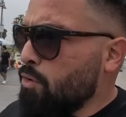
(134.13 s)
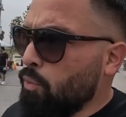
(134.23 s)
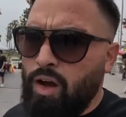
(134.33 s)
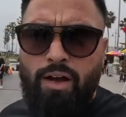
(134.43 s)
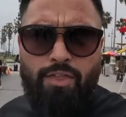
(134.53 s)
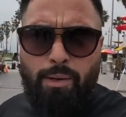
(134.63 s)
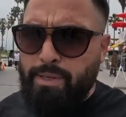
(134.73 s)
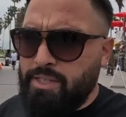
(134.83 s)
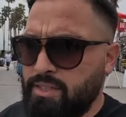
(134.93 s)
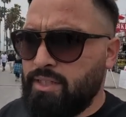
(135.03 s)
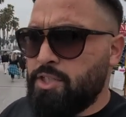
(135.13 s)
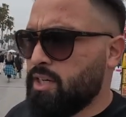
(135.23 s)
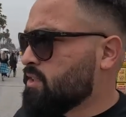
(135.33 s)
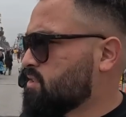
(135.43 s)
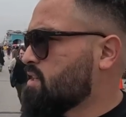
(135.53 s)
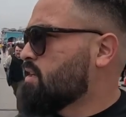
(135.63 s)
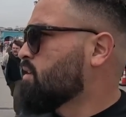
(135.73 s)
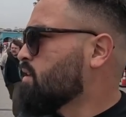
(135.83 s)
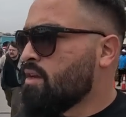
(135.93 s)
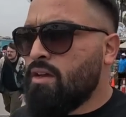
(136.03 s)
well, other beaches that you're gonna see
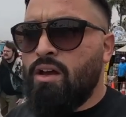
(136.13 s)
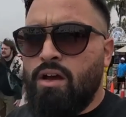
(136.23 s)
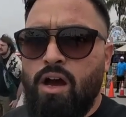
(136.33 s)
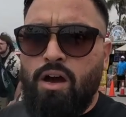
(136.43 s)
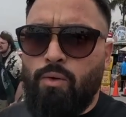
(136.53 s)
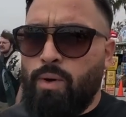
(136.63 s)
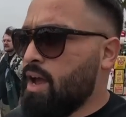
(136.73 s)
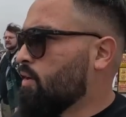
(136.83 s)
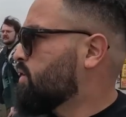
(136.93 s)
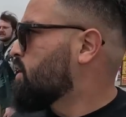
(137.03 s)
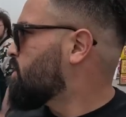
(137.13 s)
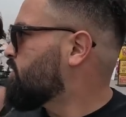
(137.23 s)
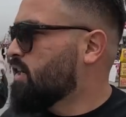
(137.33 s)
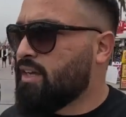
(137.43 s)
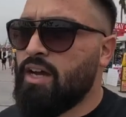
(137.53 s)
around the